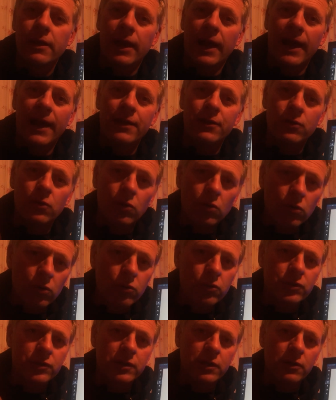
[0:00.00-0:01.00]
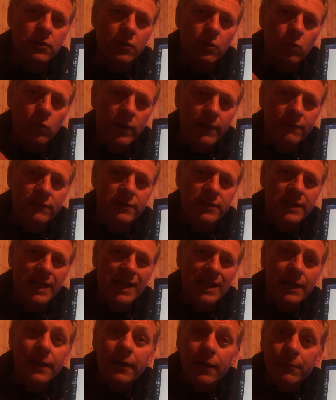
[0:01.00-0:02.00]
And also that we've
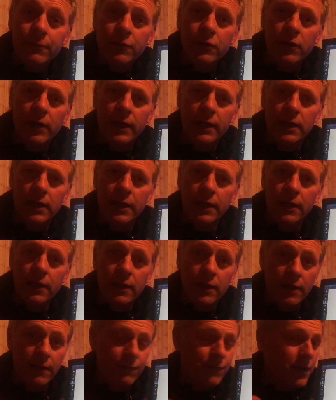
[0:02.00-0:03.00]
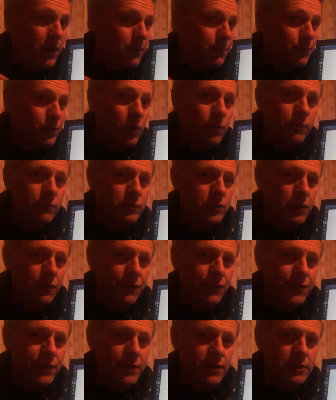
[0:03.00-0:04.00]
set it up correctly. If there are problems on
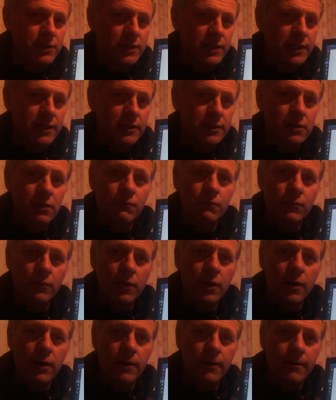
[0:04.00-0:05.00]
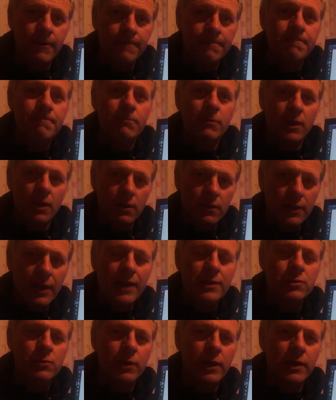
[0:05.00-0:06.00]
Thursday and it doesn't work,
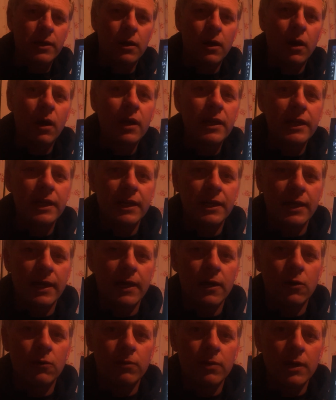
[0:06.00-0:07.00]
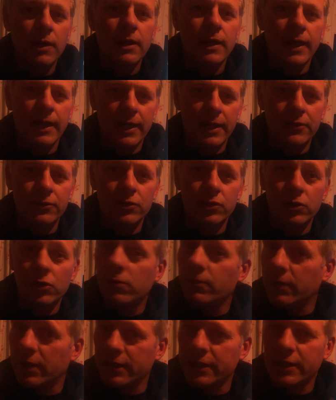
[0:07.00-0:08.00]
that's when I need help and you
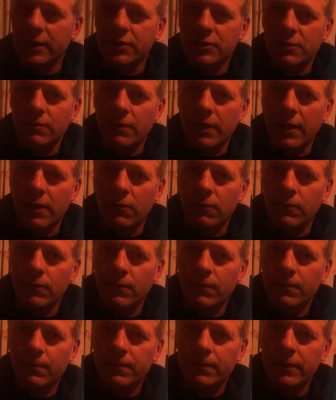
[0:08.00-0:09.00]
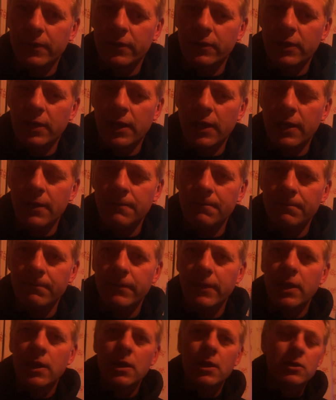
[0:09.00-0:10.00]
might need some help. Okay?
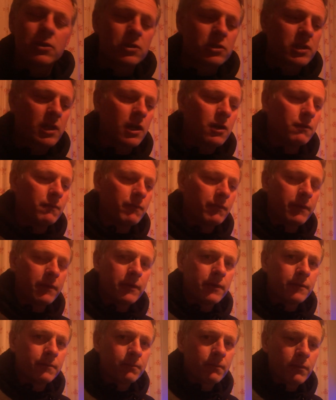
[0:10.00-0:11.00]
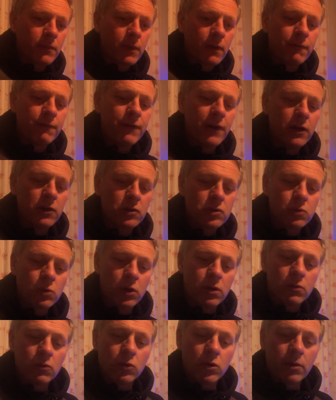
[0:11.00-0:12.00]
So, folks,
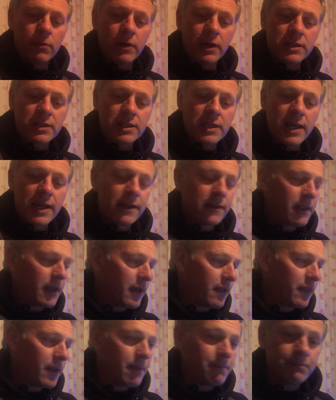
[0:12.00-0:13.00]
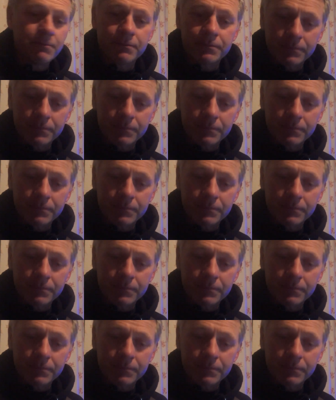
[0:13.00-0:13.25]
what am I saying there then?